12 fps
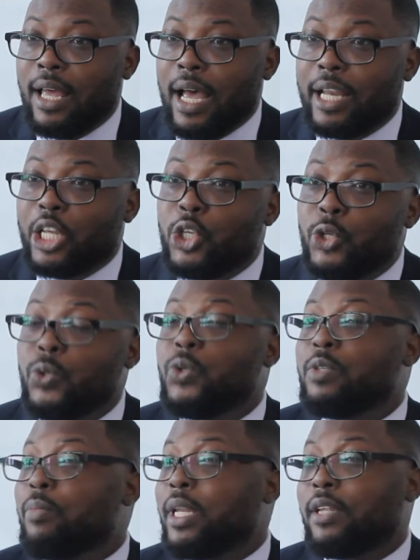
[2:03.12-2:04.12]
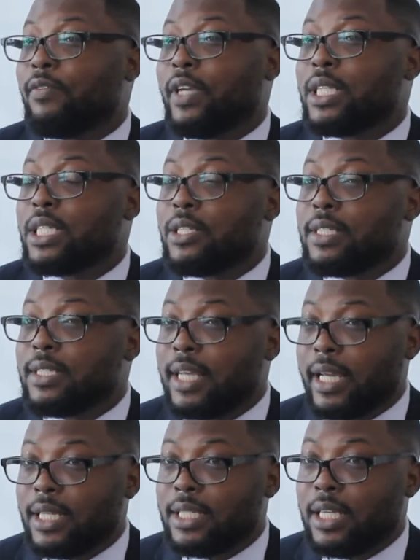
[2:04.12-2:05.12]
and a huge benefit to
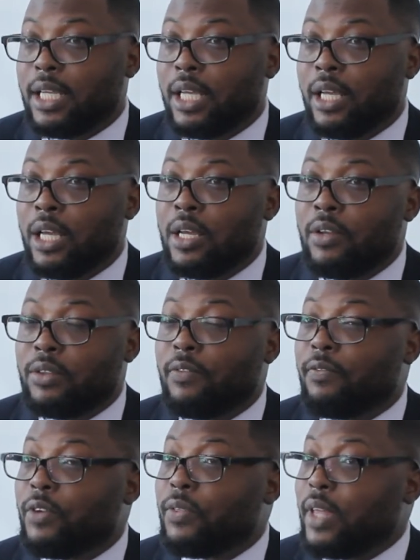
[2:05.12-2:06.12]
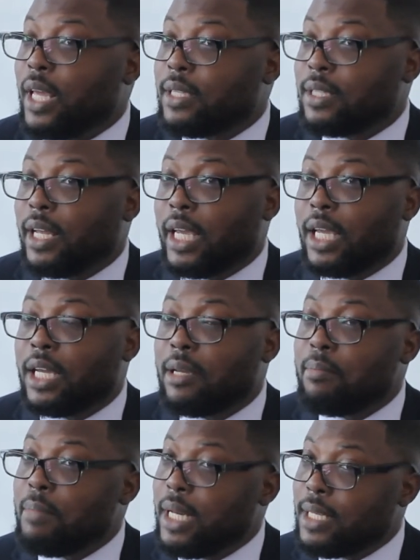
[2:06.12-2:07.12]
society for things like
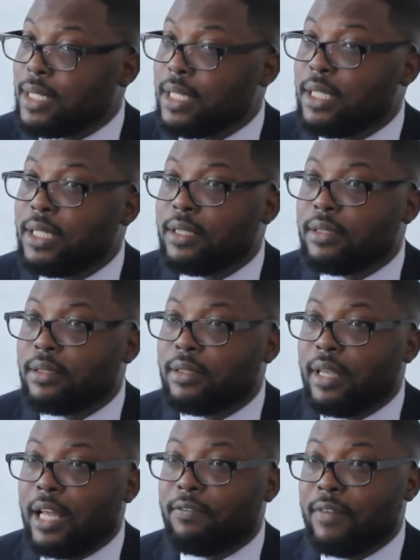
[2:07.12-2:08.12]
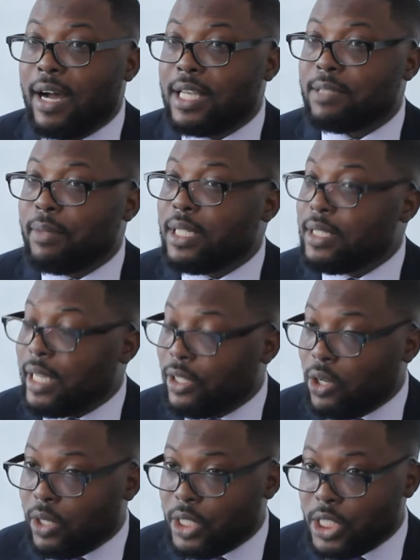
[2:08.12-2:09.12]
medicine, advancement in
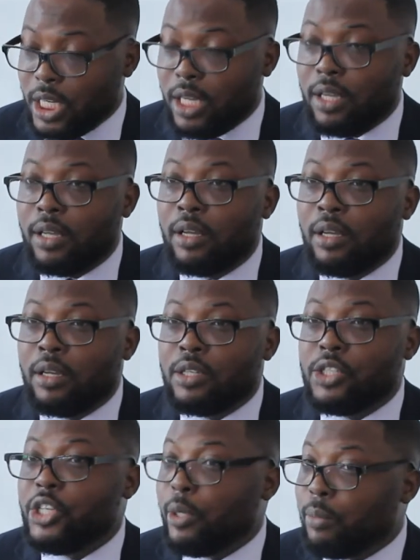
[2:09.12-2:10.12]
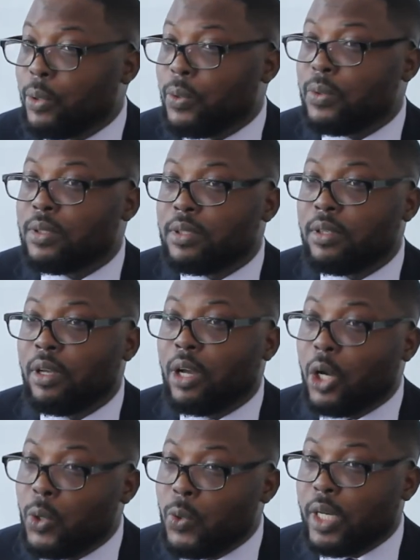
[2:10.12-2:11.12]
technology, GMOs,
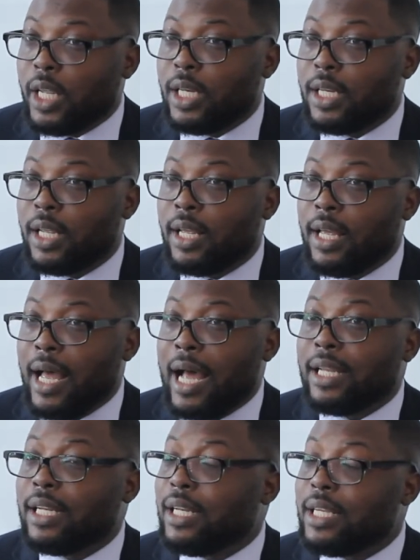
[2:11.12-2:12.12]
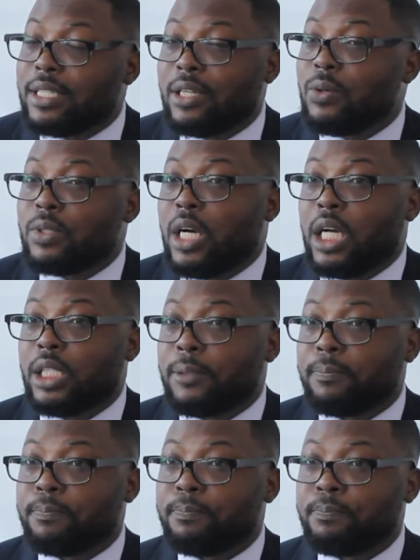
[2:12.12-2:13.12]
cloning, and the list goes
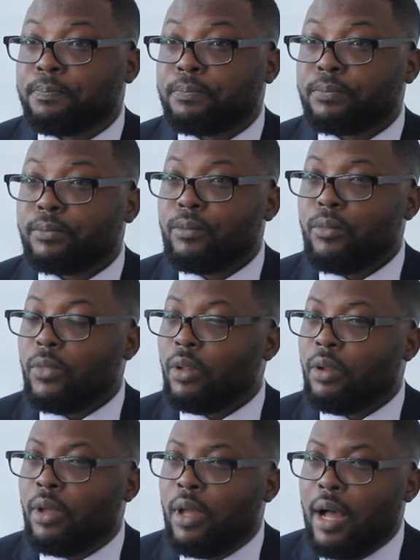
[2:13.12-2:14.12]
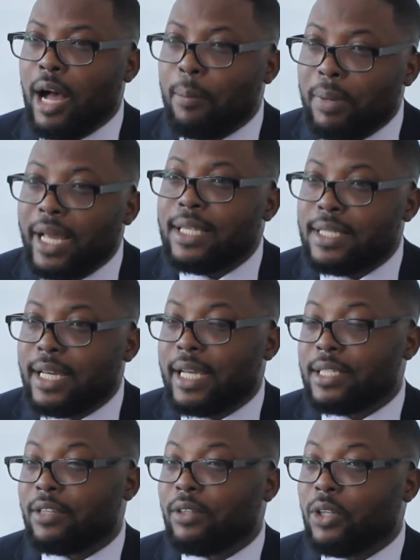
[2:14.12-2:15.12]
on. Applied
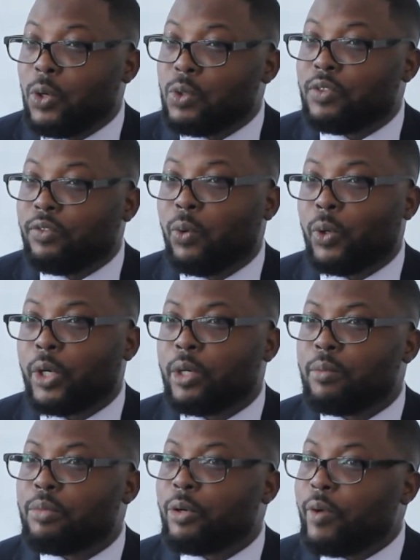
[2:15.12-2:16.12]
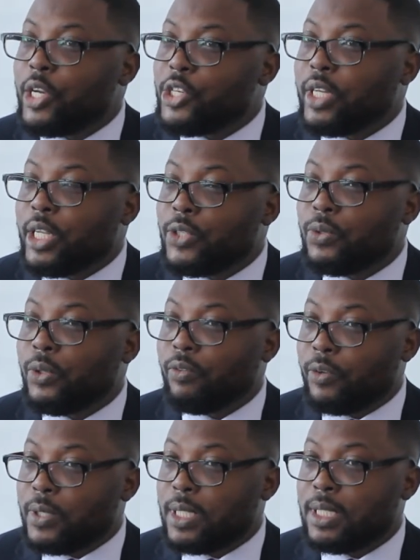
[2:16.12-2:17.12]
science allows for progression into
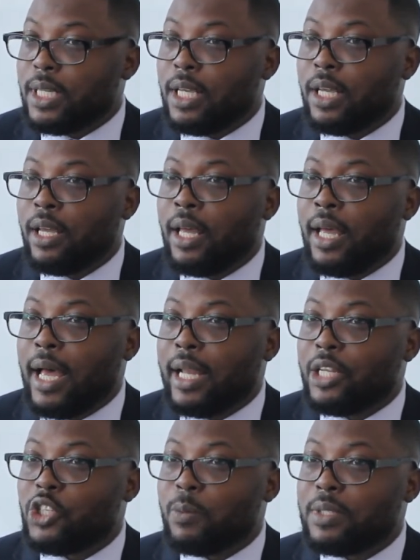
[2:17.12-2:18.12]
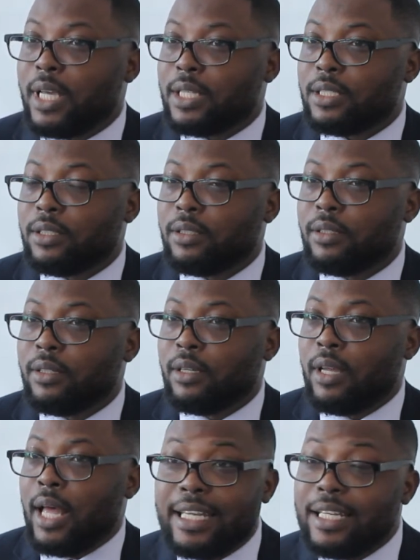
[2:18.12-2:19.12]
university and the job sector,
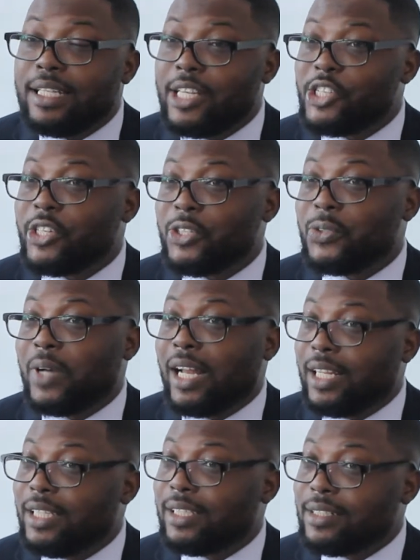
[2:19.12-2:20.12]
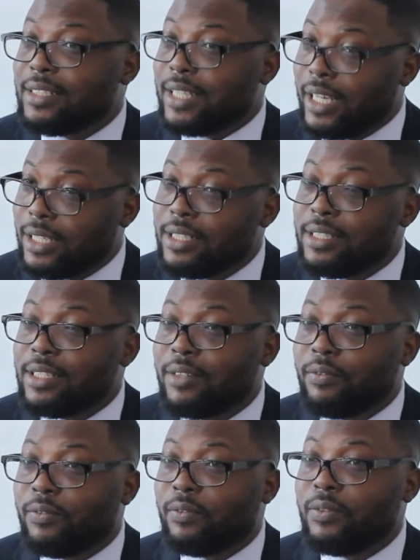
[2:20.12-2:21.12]
and in addition to analytical skills
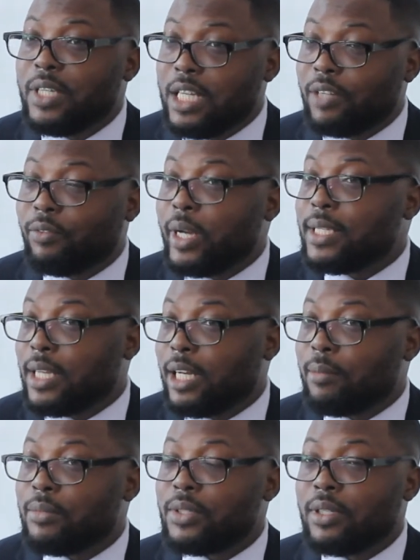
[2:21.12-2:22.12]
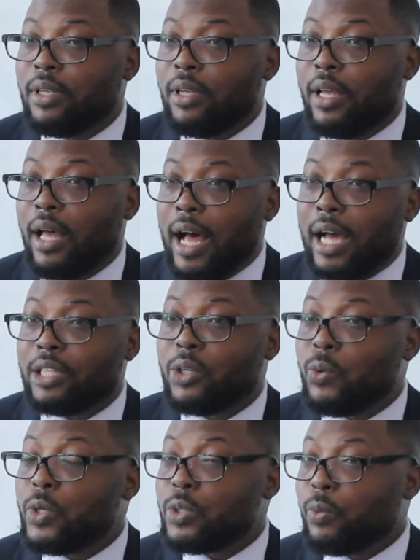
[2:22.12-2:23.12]
needed for exams
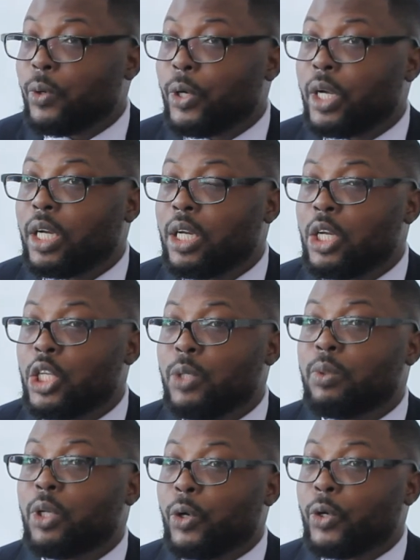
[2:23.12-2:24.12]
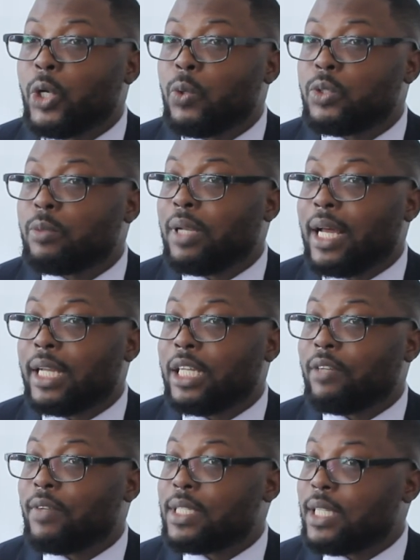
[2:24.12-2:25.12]
and coursework, you will learn how to
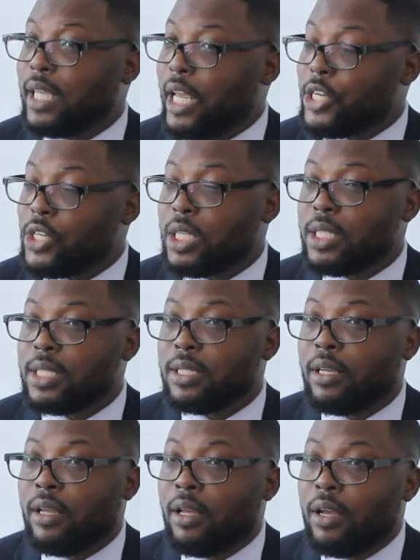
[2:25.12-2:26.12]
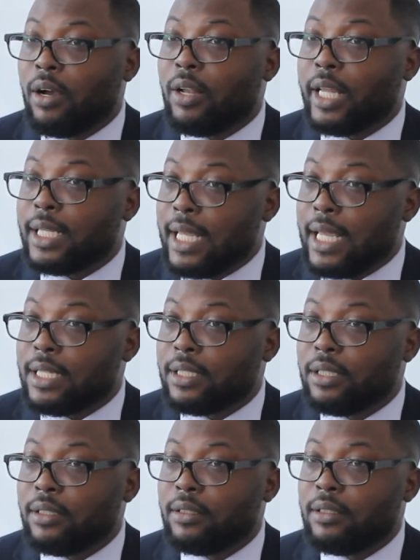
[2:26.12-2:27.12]
plan investigations, collect
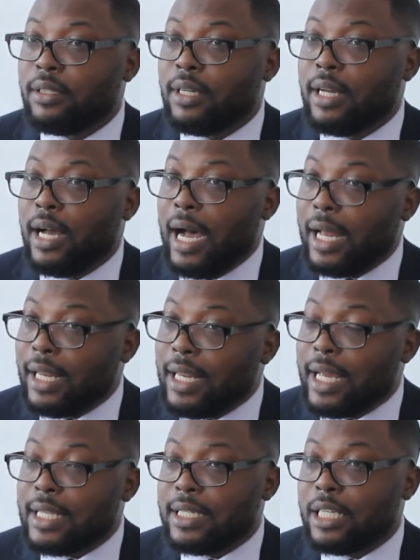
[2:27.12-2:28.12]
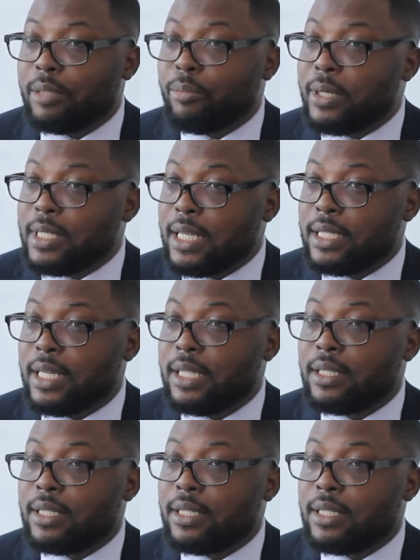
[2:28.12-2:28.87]
data, analyze it, present